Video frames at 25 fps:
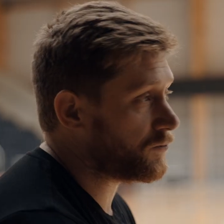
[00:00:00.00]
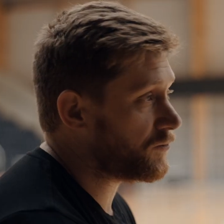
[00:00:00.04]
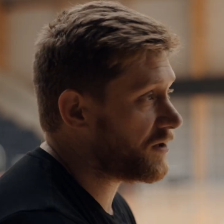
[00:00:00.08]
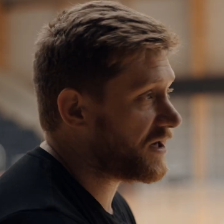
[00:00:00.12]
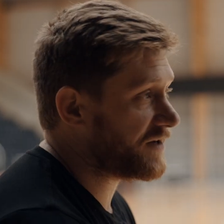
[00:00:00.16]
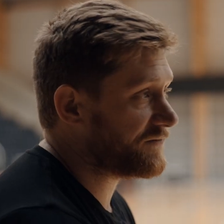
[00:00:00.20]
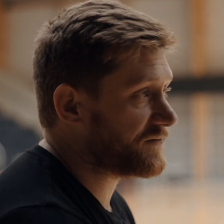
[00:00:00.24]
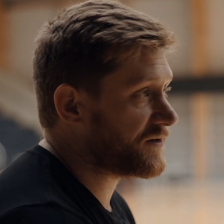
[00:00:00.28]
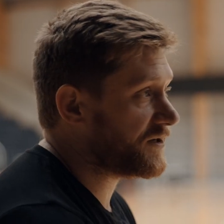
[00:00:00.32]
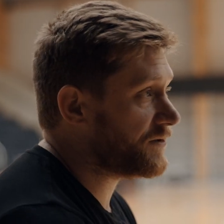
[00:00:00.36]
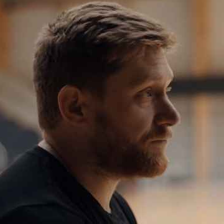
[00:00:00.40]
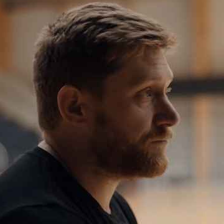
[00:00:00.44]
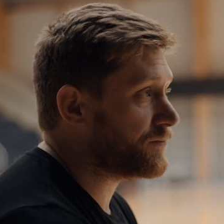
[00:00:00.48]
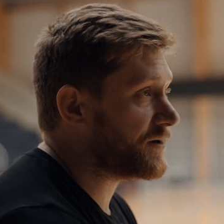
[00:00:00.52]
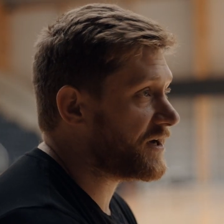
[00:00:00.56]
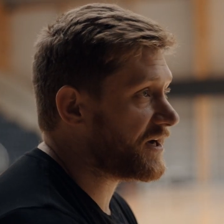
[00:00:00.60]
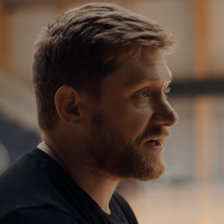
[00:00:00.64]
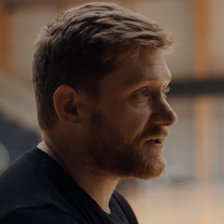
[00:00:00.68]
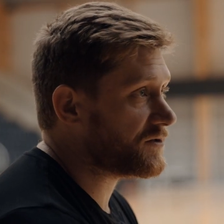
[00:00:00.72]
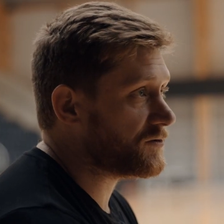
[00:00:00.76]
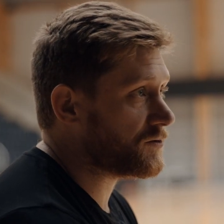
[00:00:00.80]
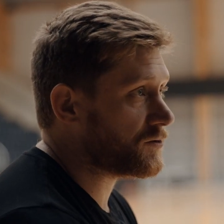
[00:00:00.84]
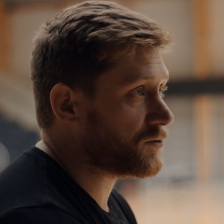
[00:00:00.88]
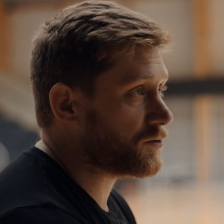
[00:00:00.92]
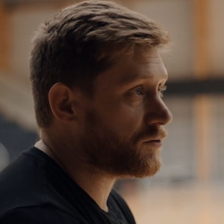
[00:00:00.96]
all have an
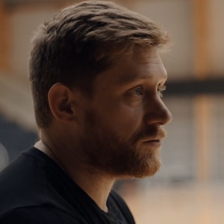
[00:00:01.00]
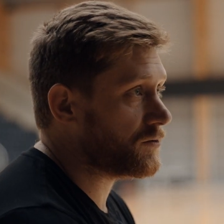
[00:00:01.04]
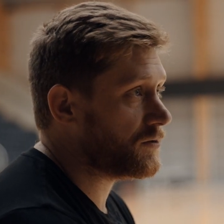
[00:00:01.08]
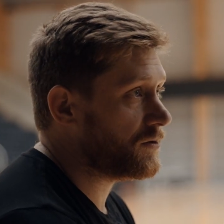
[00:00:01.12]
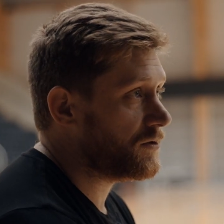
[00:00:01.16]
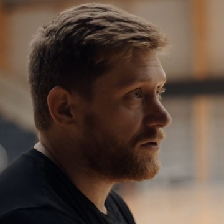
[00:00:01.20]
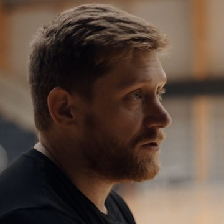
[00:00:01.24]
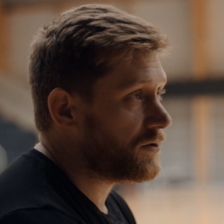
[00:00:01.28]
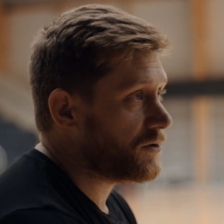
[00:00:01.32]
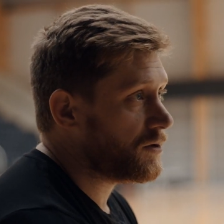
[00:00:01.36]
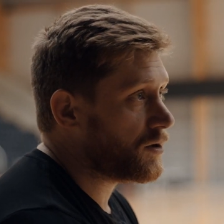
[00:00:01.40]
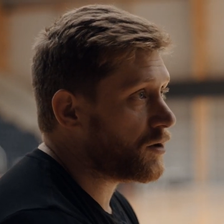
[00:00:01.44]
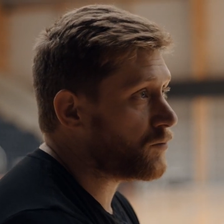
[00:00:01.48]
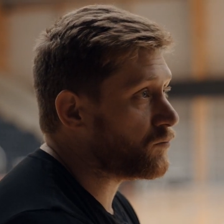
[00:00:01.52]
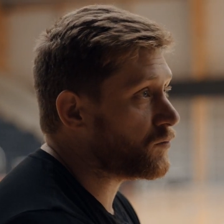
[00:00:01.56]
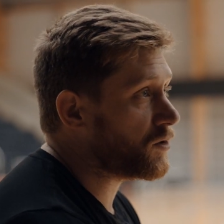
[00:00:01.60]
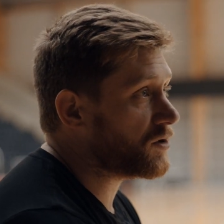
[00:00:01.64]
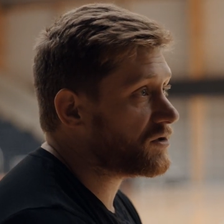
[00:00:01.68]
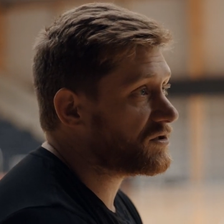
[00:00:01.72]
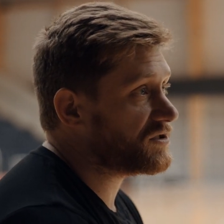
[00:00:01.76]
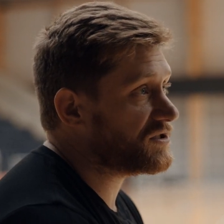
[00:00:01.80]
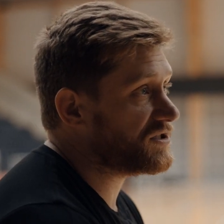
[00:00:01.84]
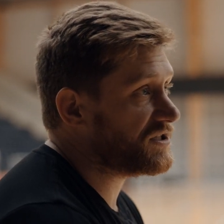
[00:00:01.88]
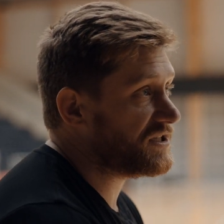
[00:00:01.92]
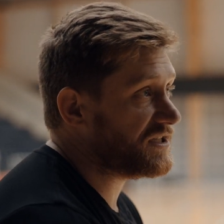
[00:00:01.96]
impact on, on
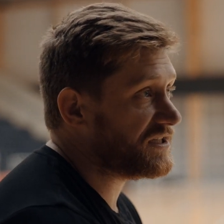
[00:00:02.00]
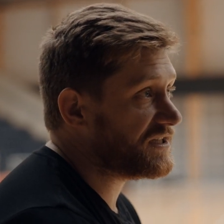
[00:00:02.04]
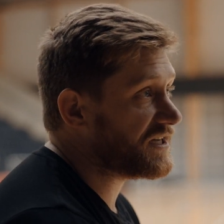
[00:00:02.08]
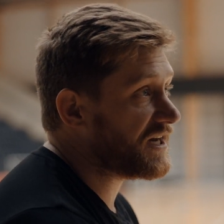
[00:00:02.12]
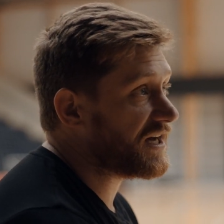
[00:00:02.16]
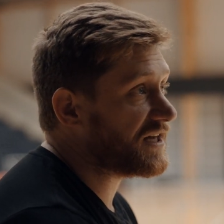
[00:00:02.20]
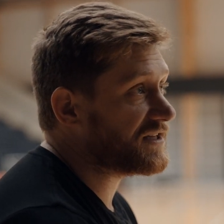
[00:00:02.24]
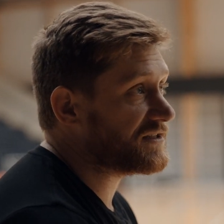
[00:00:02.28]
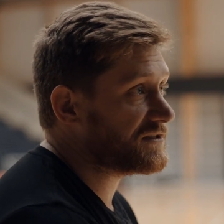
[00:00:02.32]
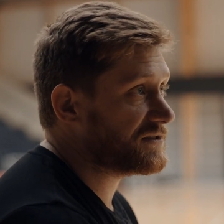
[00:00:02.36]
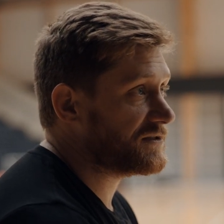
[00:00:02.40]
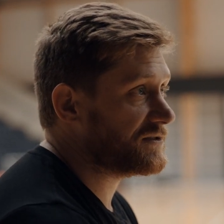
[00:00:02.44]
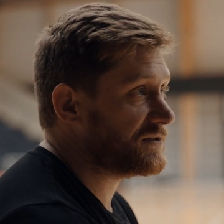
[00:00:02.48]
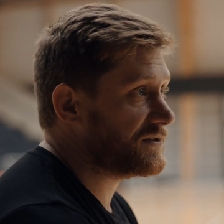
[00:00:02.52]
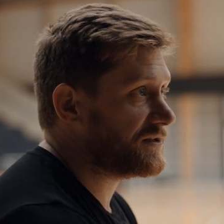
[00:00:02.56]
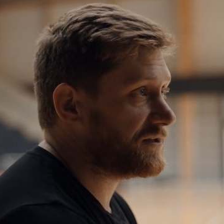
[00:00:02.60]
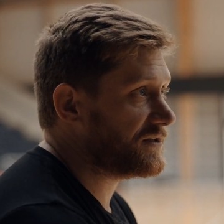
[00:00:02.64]
what she does.